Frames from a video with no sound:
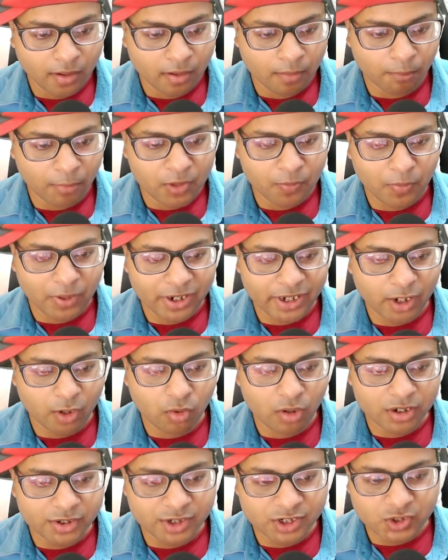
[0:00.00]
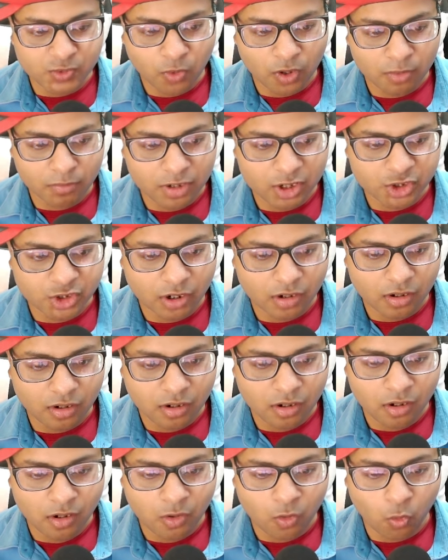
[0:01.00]
but particular this formation
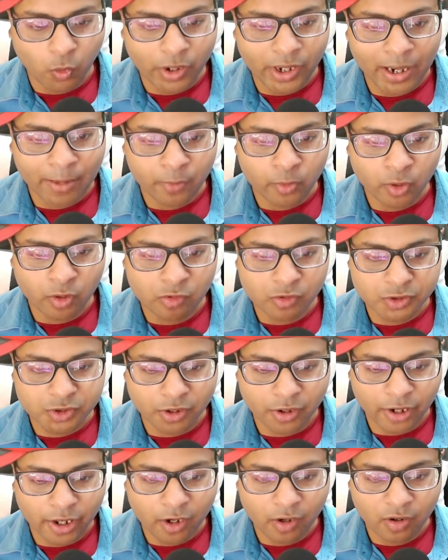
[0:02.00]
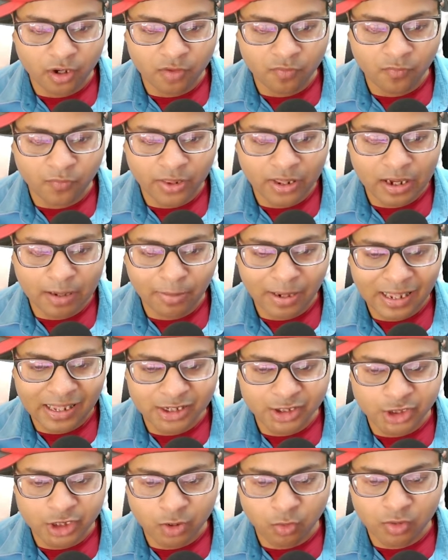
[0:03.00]
we have to use Gregory, Freya,
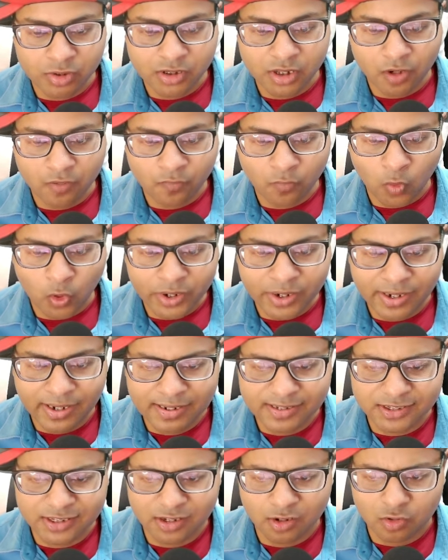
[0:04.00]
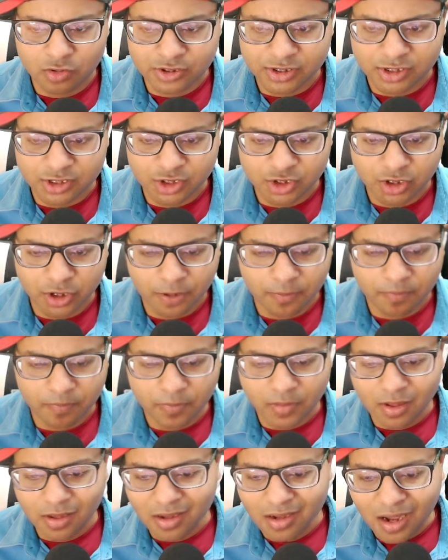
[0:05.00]
Blanchette with the 40-0-60.
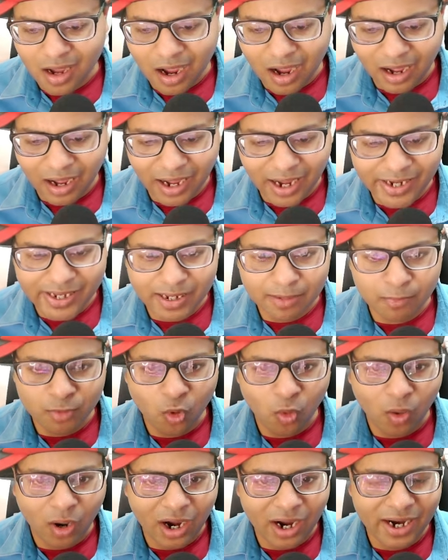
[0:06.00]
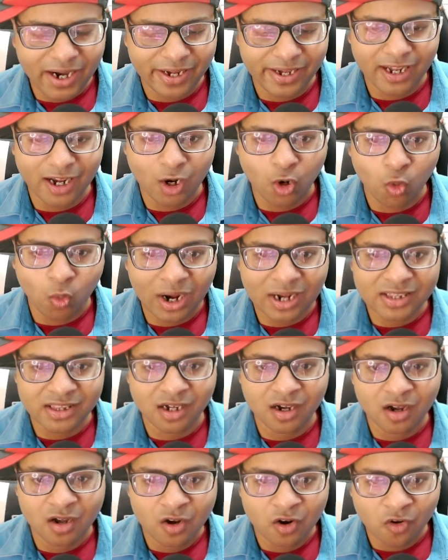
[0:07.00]
I have no idea why
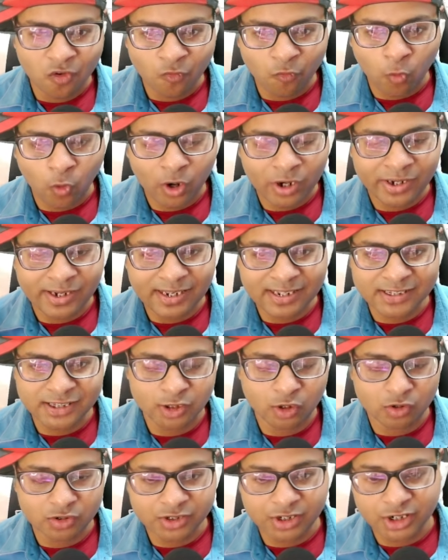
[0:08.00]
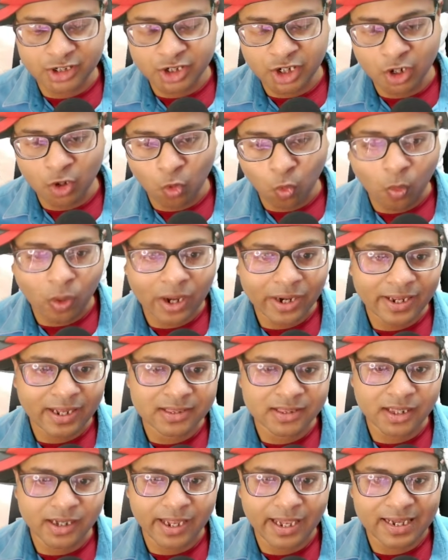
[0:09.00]
the 40-0-60 work
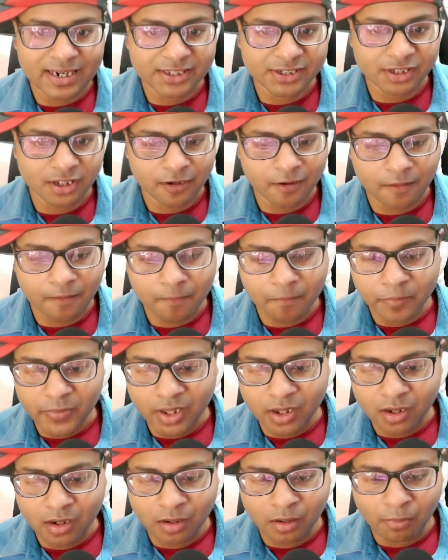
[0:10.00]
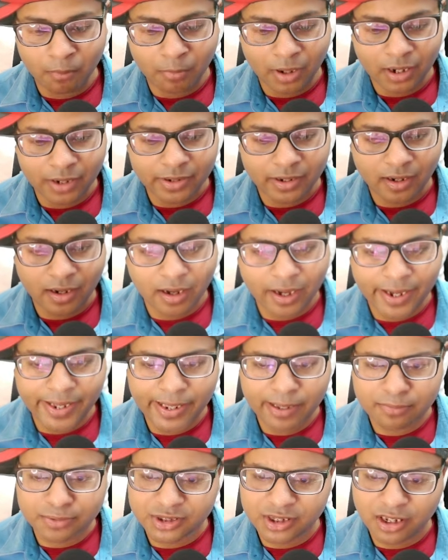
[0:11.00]
in the garrison, but I
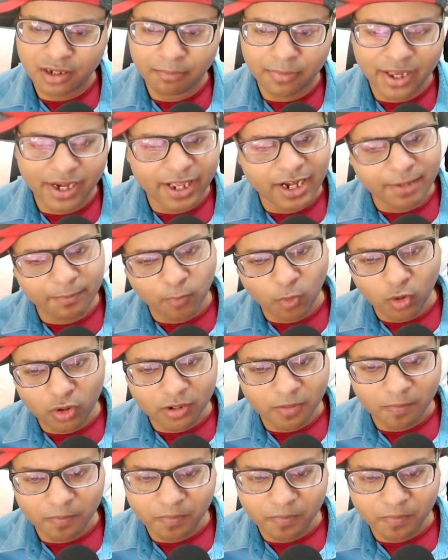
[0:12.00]
have seen many report